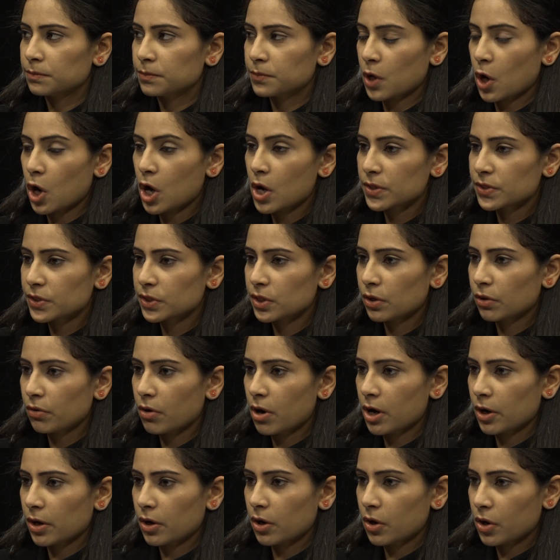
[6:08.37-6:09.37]

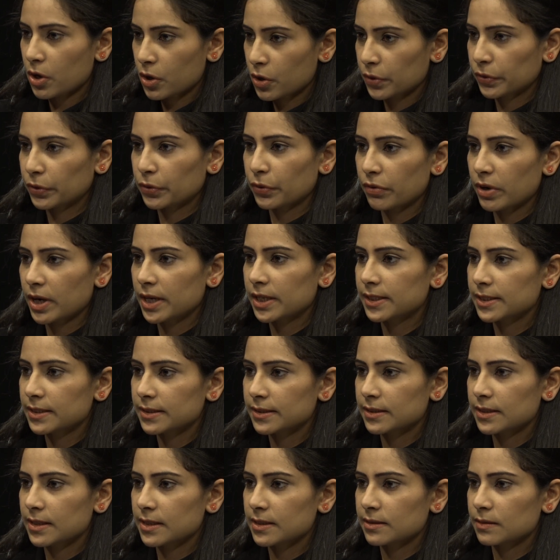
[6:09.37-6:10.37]

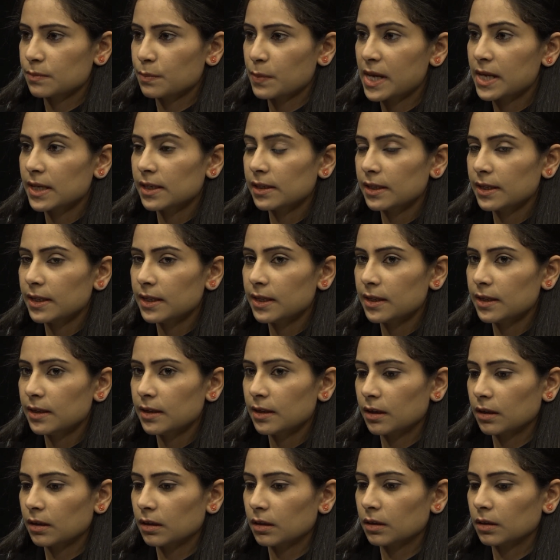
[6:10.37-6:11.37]
osteoarthritis is mainly
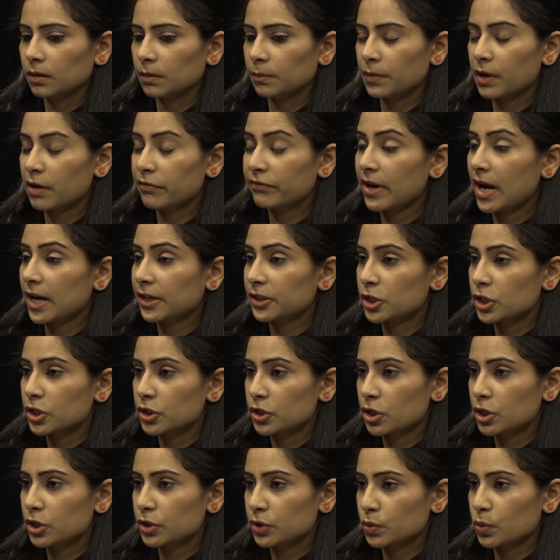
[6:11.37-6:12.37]

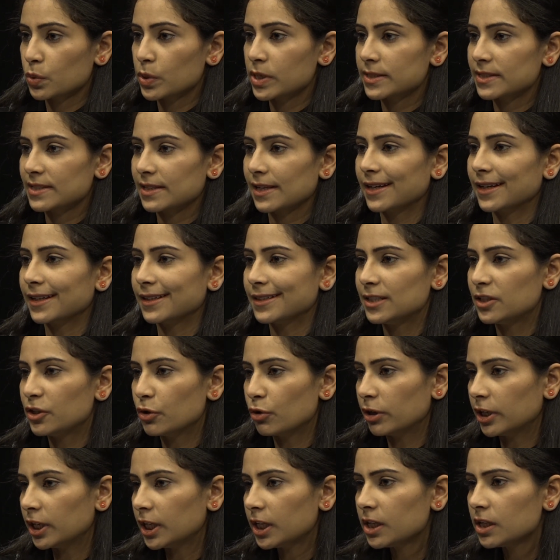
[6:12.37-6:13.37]
affects your joints like
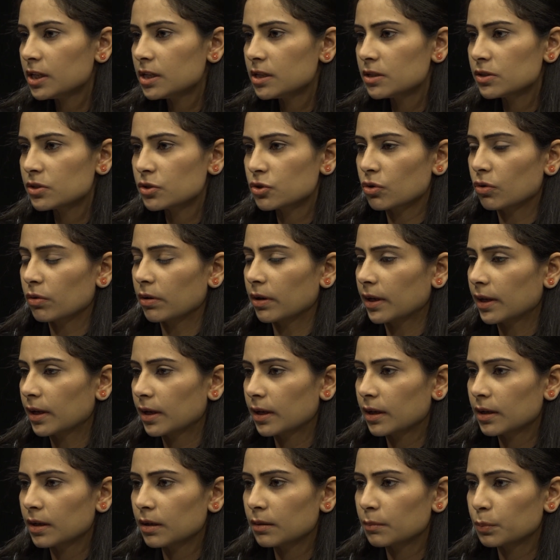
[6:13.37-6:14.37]
your knees, your
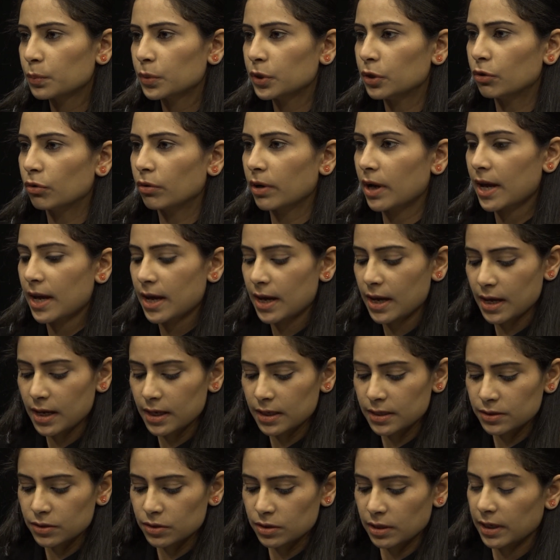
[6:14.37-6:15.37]
hip, your
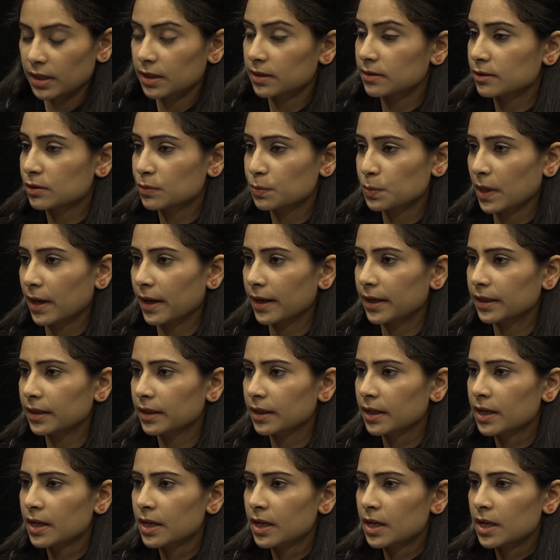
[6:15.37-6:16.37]
hands, and spine.
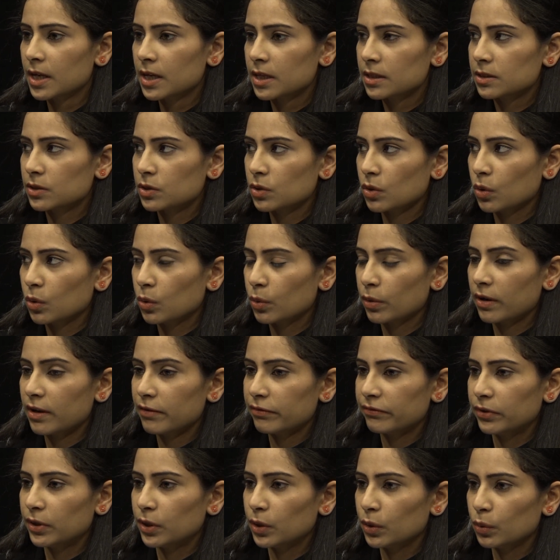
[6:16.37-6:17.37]
So
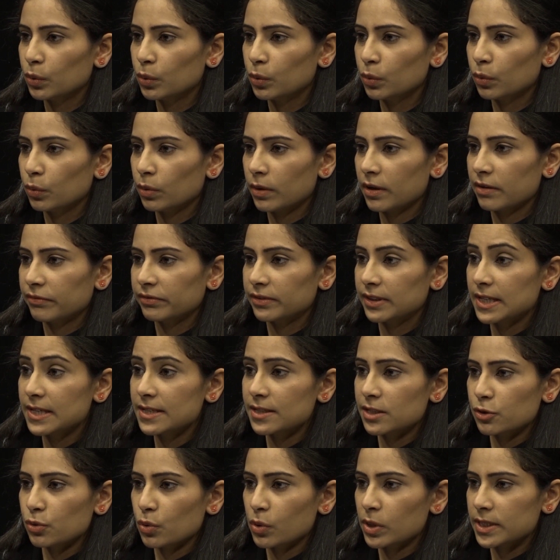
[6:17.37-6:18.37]
if
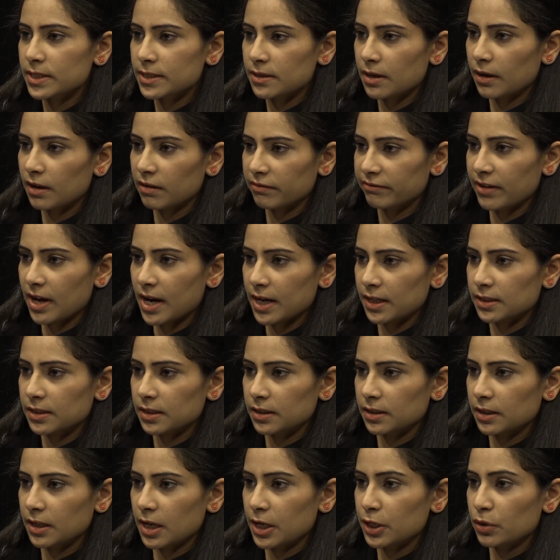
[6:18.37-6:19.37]
these joints are
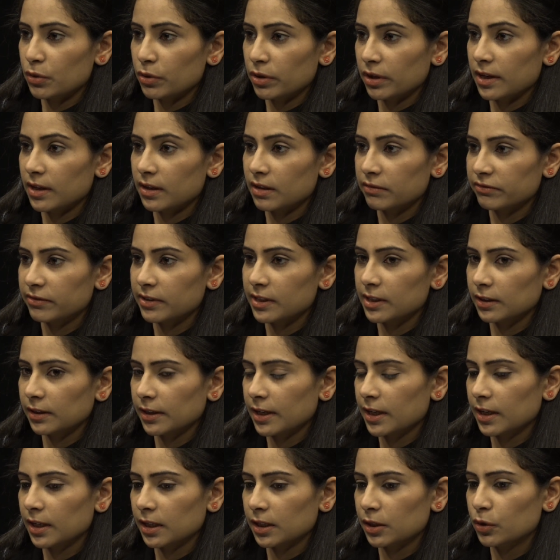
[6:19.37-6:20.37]
affected and you're gonna feel
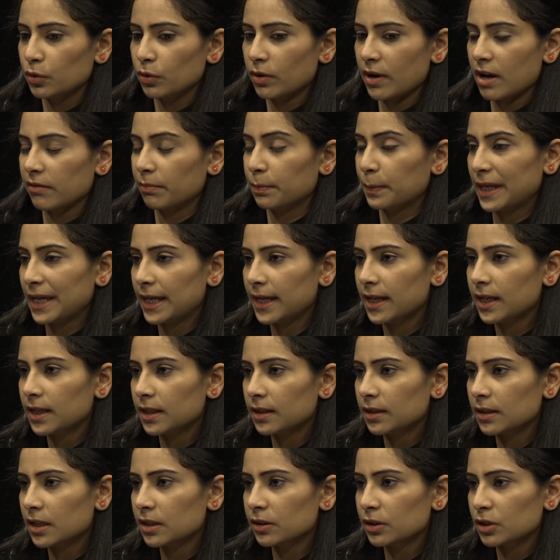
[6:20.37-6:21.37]
like you have
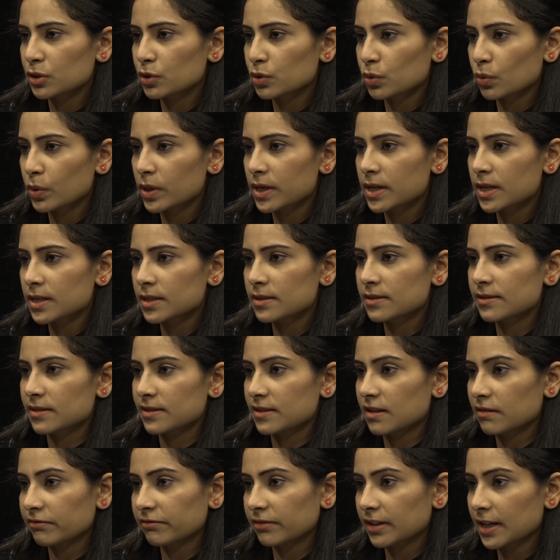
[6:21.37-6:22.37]
pain in the joint,
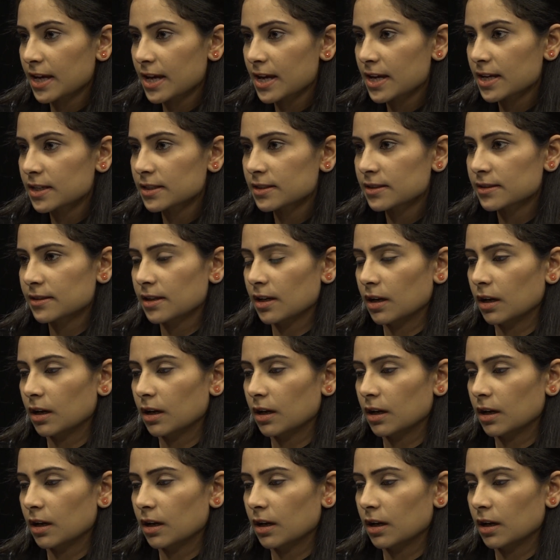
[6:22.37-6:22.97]
stiffness,